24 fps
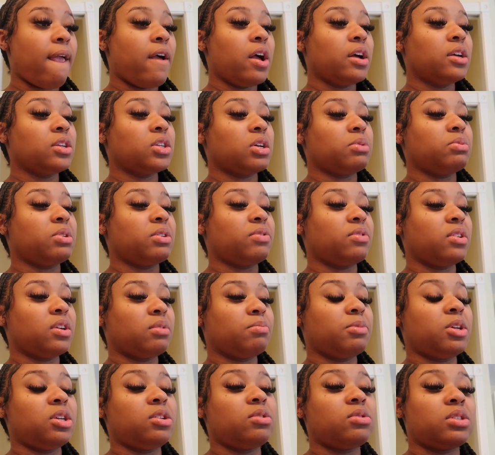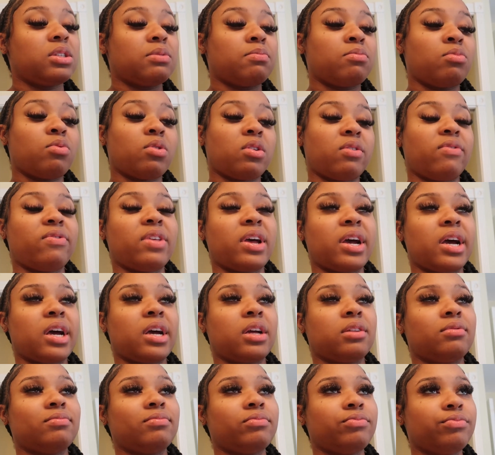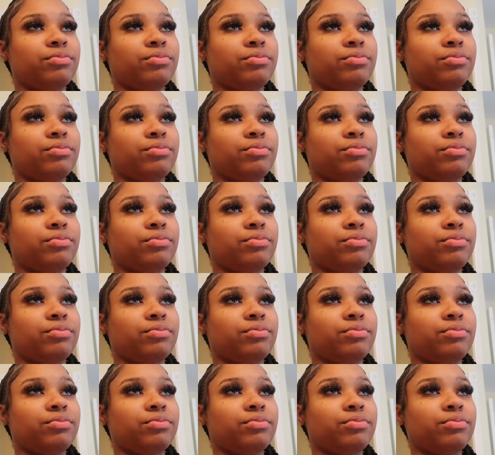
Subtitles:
so I'm definitely gonna be using more of that